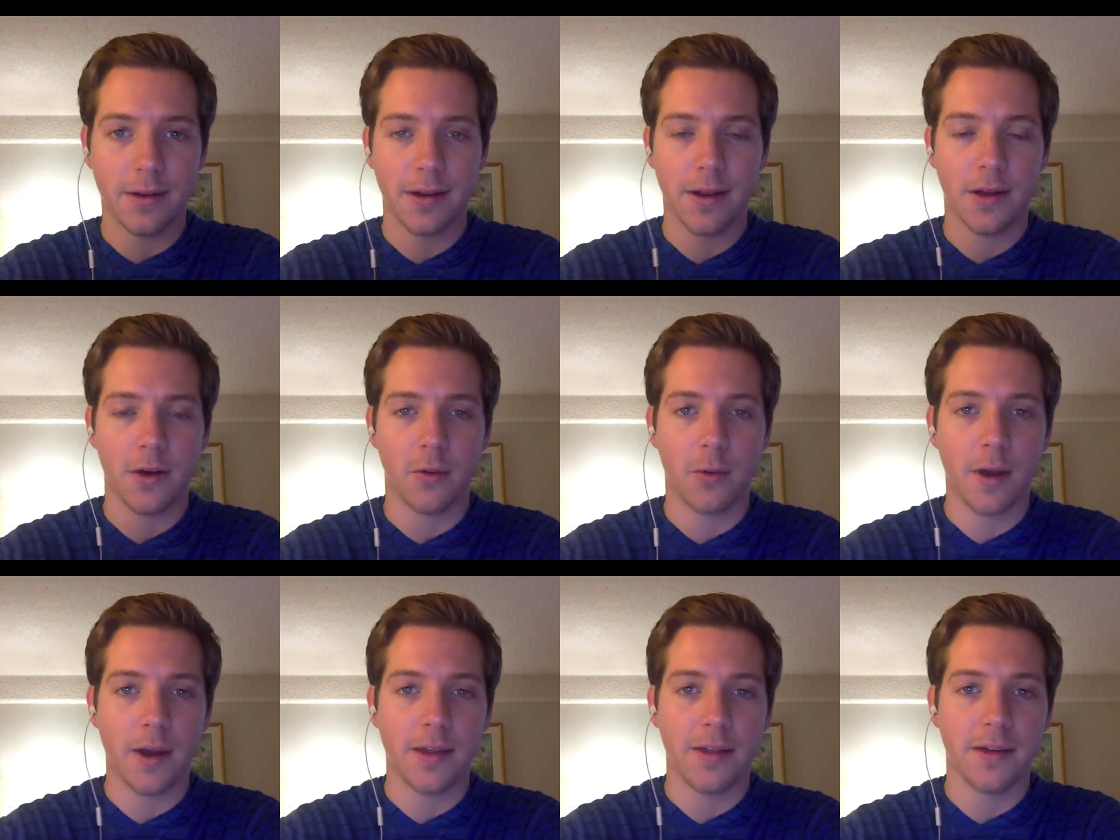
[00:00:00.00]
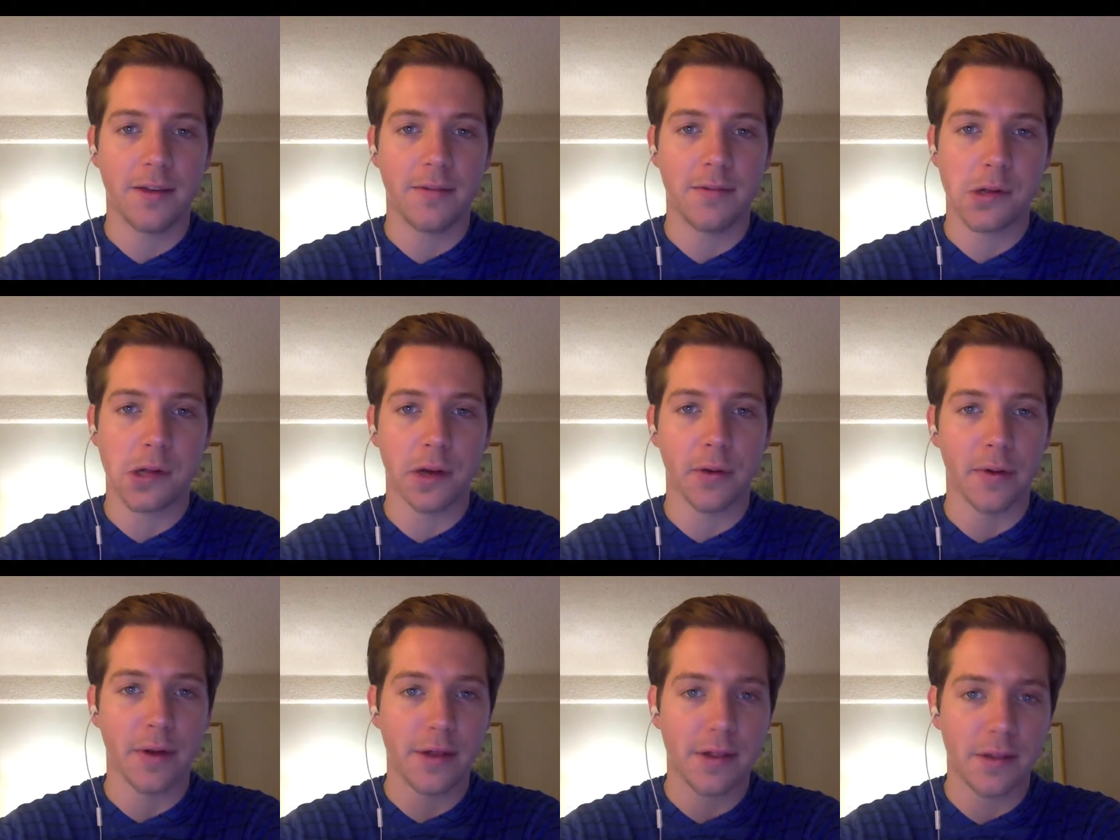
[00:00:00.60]
in a way that
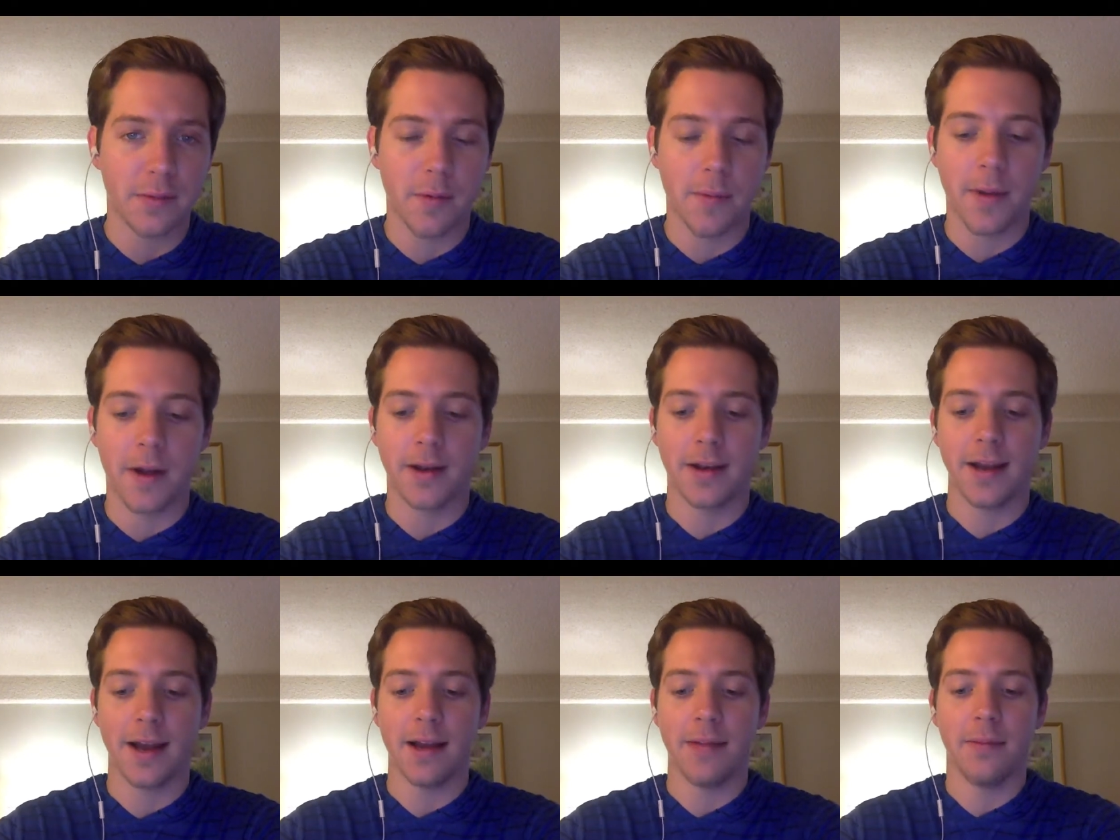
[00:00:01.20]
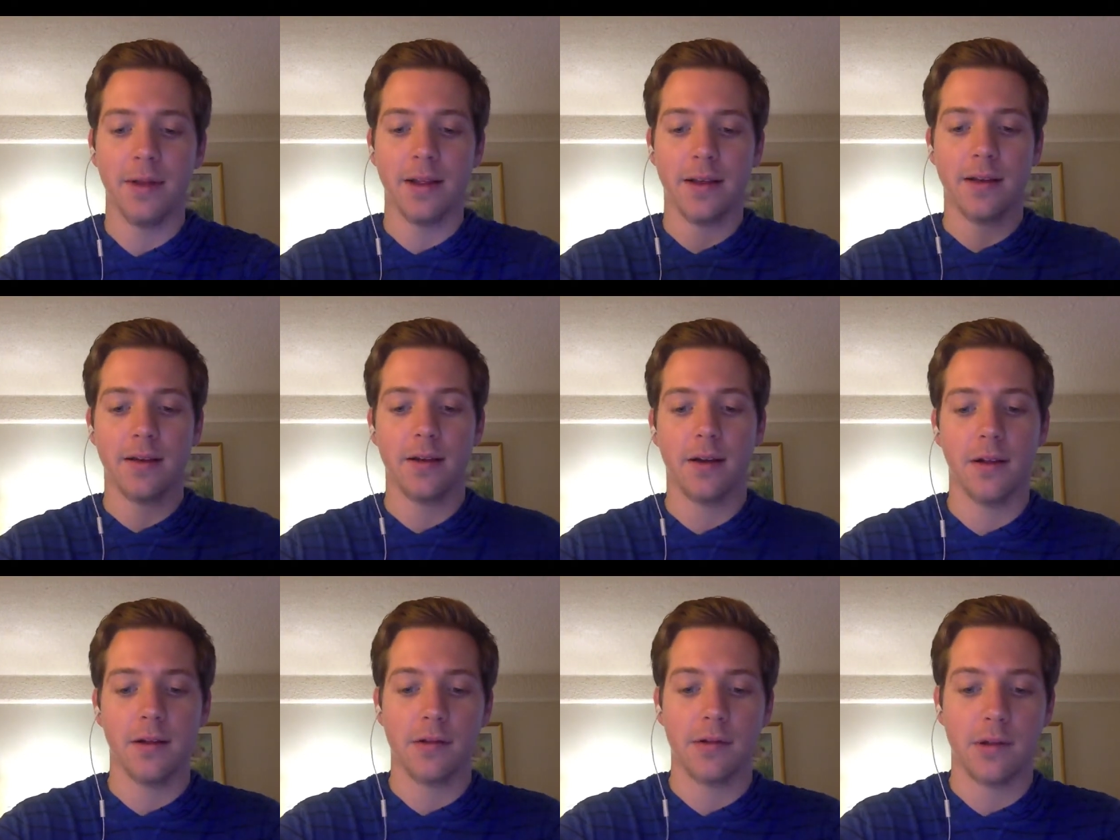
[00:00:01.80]
generates them about $9 million
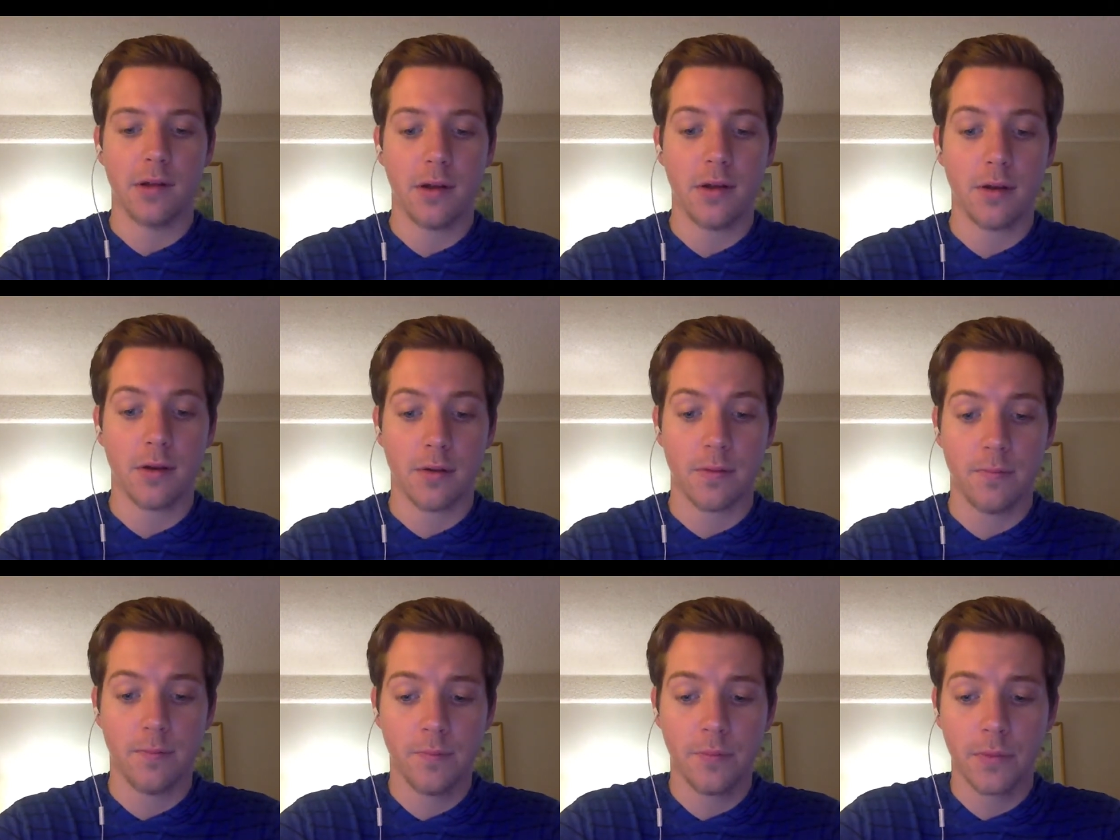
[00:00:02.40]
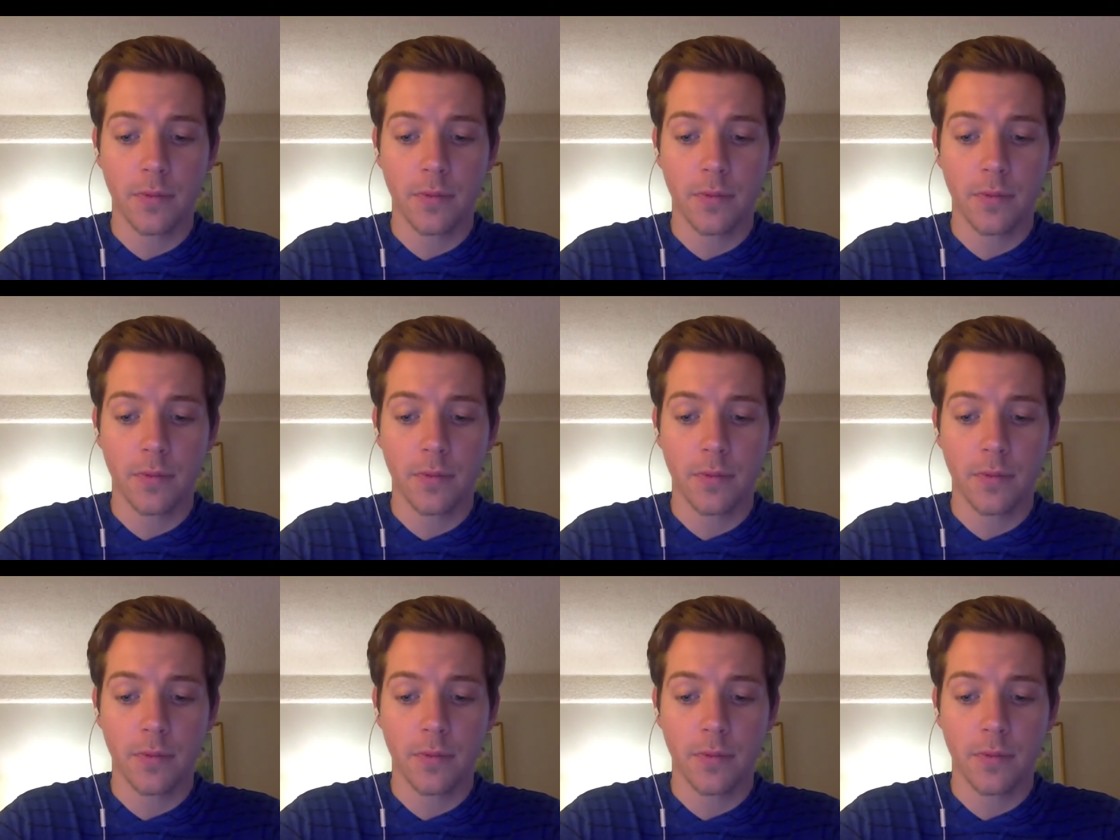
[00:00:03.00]
a year,